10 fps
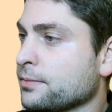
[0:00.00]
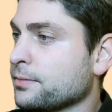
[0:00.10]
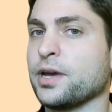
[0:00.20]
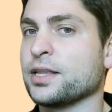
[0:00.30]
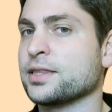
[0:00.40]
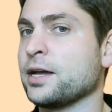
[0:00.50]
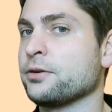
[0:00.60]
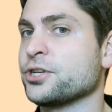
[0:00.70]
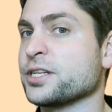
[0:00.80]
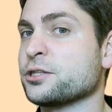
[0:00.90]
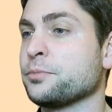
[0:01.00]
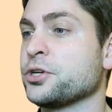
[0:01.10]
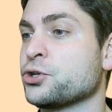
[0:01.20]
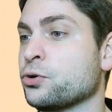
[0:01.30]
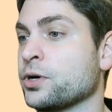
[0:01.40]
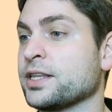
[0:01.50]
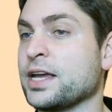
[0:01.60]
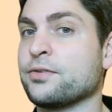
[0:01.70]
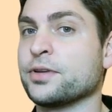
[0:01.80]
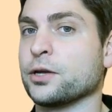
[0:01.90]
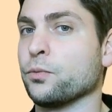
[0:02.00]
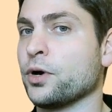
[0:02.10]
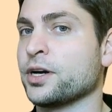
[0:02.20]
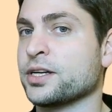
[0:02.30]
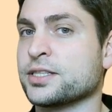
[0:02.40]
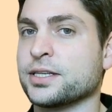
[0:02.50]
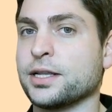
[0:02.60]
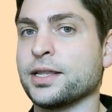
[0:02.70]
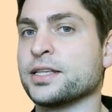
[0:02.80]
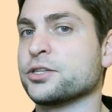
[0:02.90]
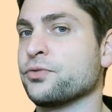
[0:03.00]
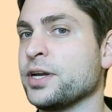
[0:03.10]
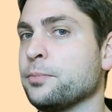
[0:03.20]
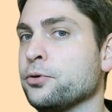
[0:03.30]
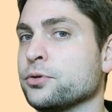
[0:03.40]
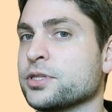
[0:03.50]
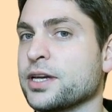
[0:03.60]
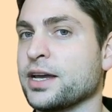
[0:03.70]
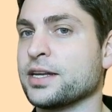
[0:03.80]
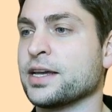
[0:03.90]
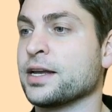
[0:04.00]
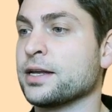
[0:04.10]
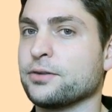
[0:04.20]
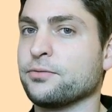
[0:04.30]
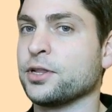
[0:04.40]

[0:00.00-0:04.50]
And now just to be sure that everything works, let's reboot and then we'll